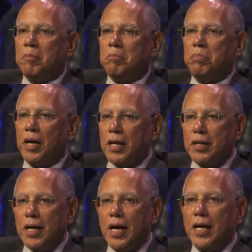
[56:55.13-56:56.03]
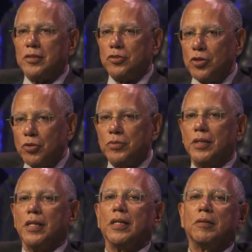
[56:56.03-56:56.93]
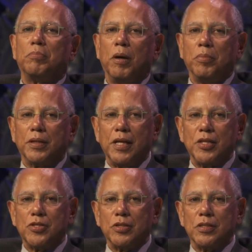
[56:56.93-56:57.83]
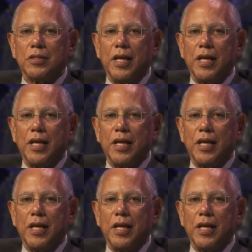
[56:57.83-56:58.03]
But I don't think publications